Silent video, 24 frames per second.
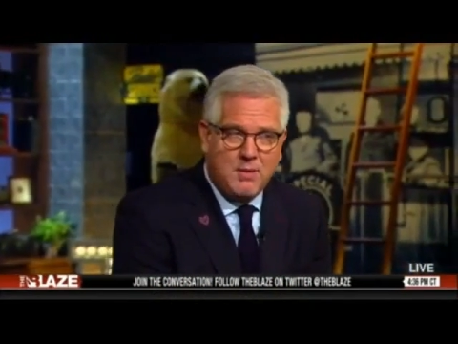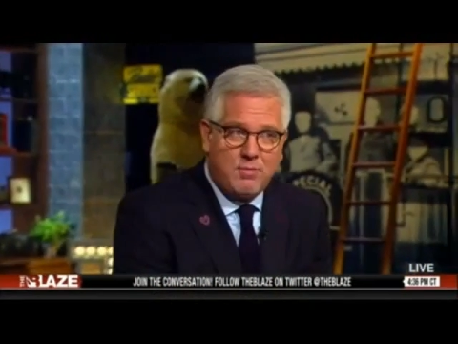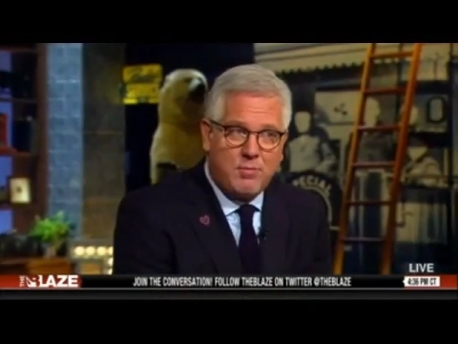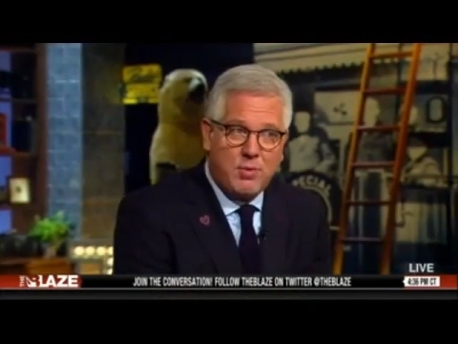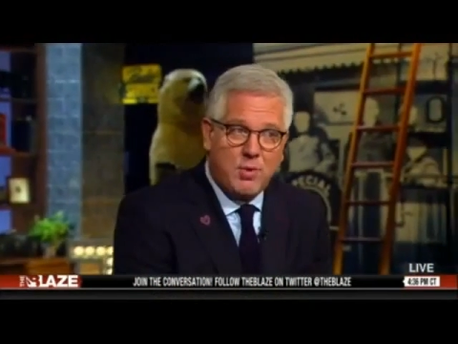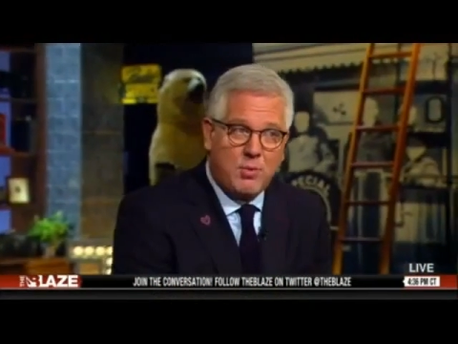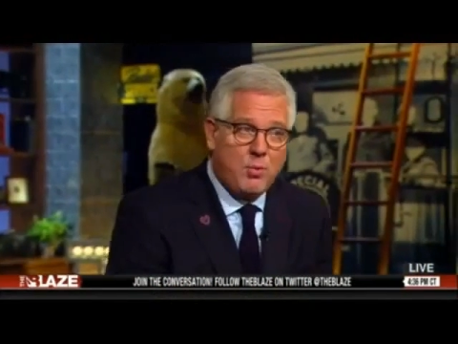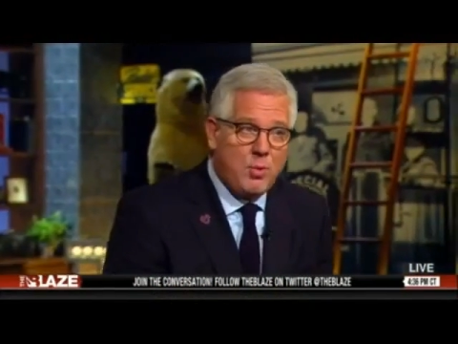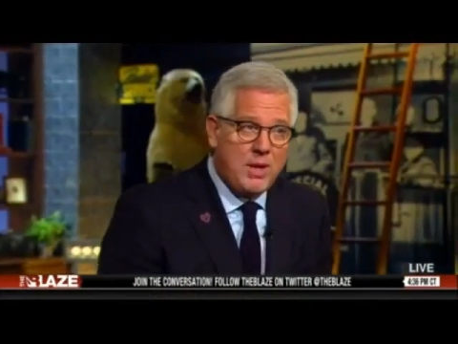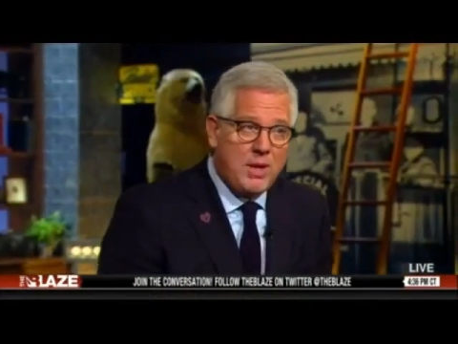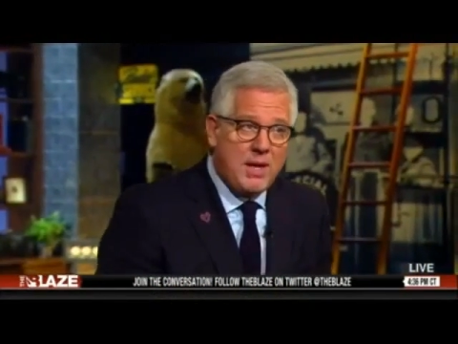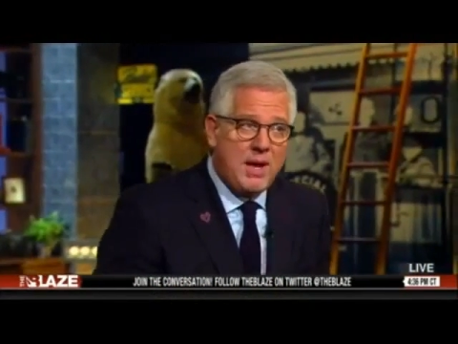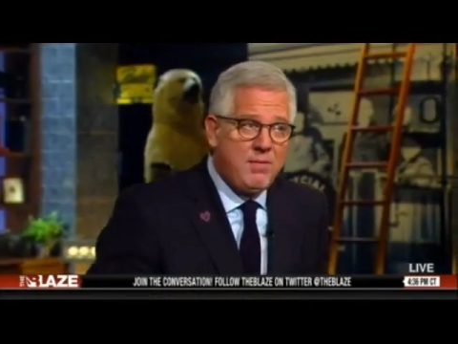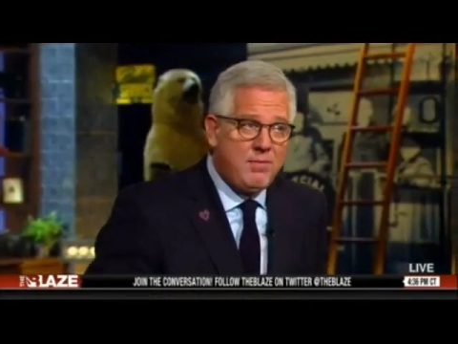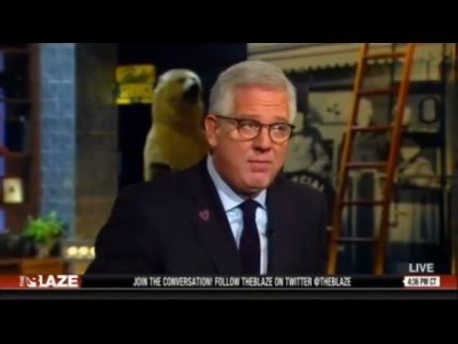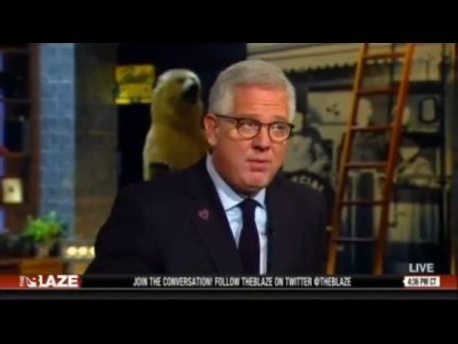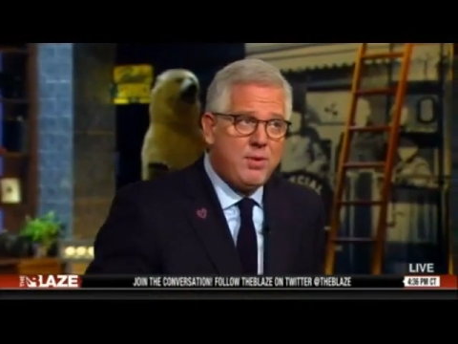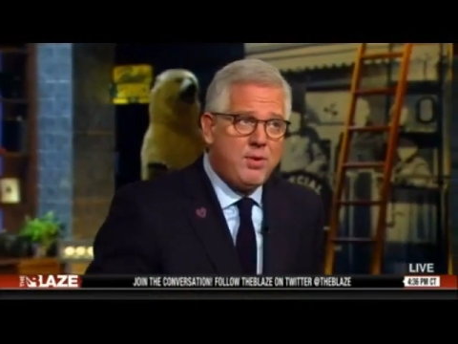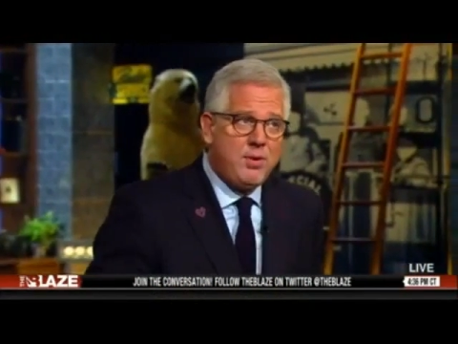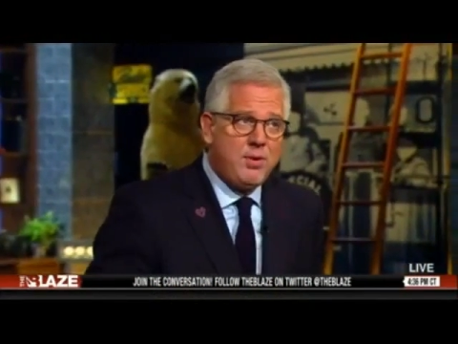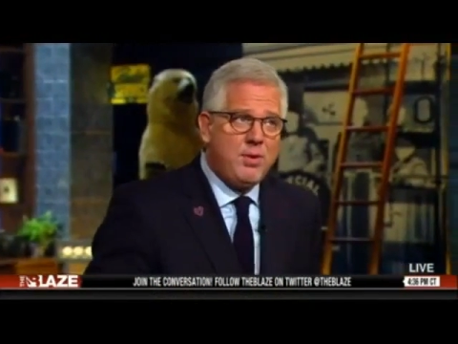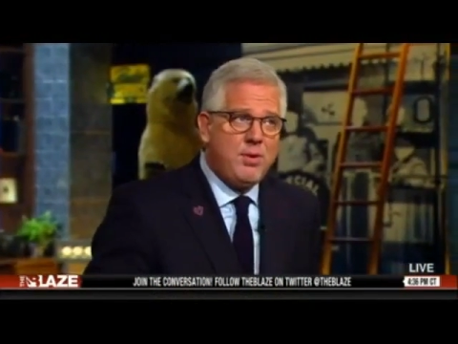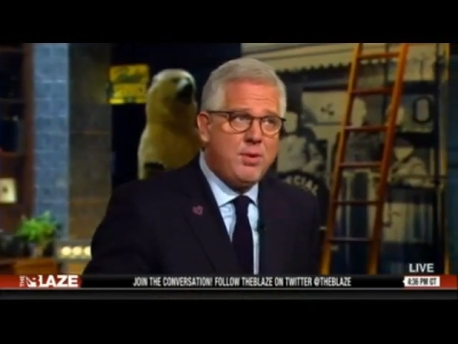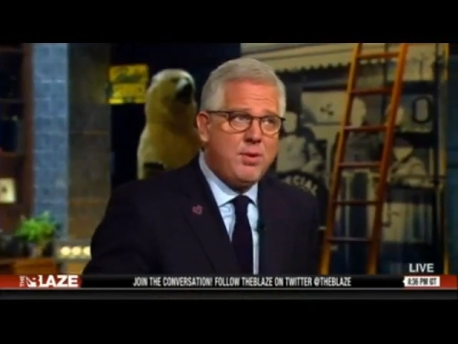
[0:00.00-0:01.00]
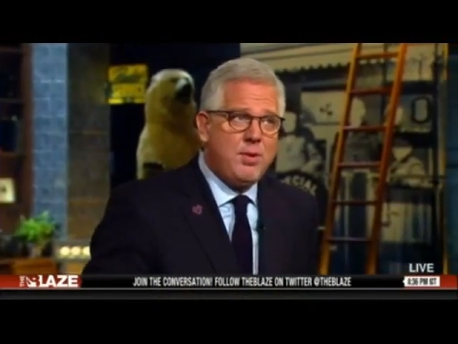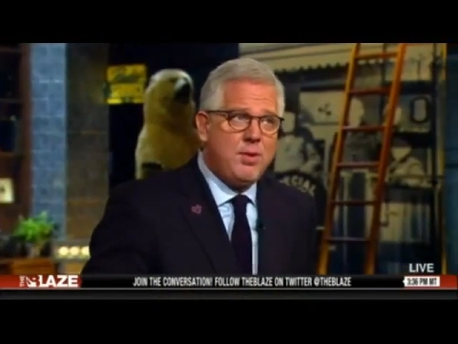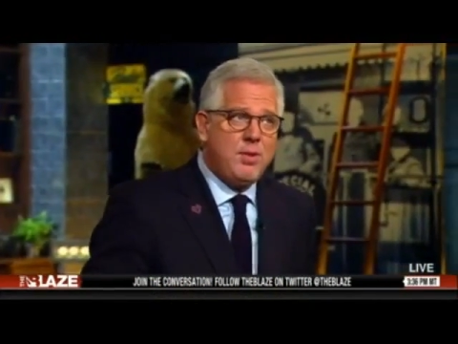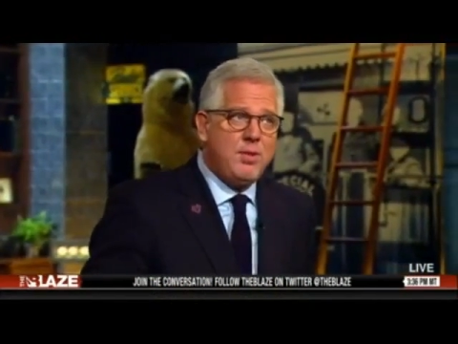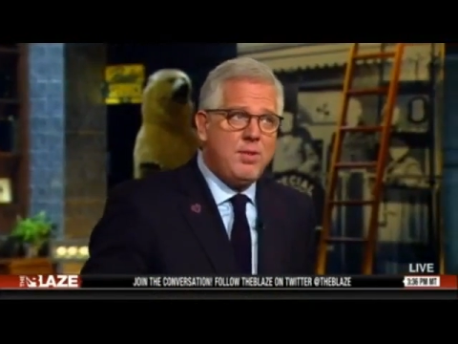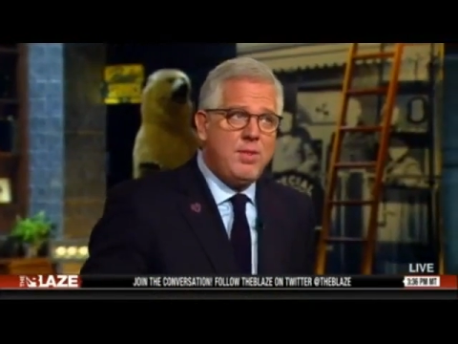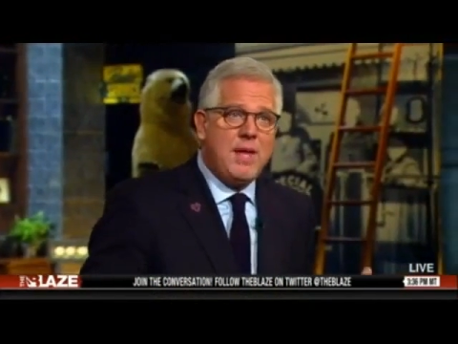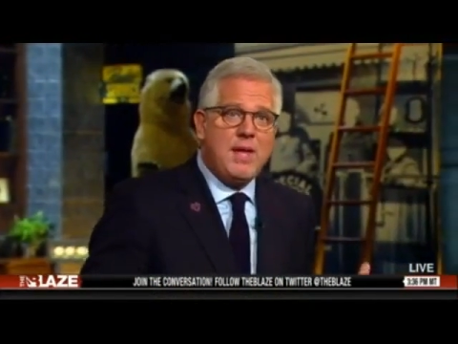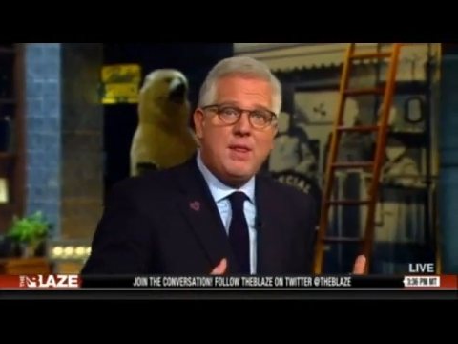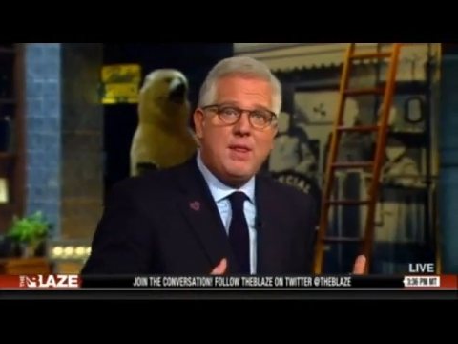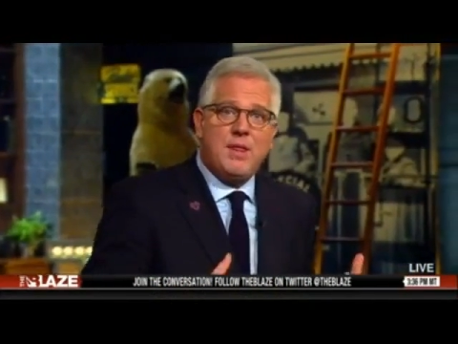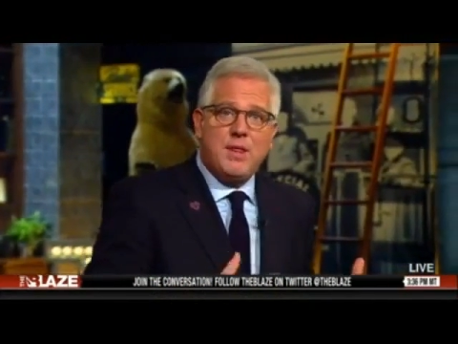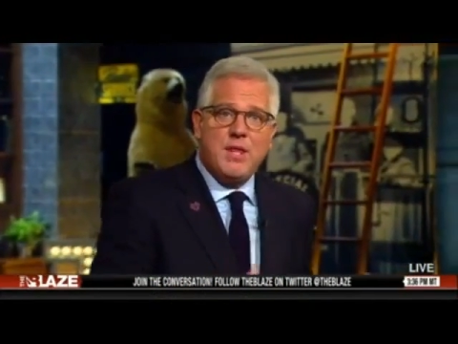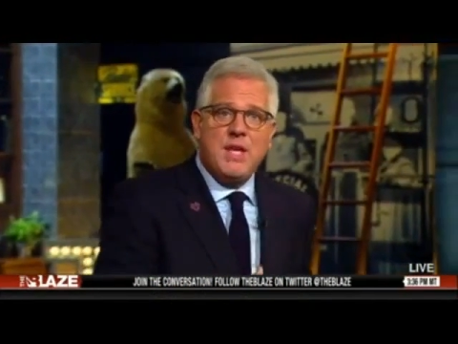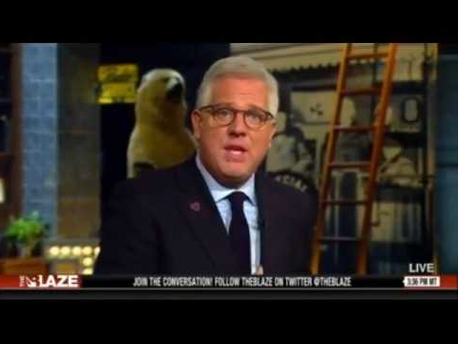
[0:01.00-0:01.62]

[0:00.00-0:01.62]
for whatever they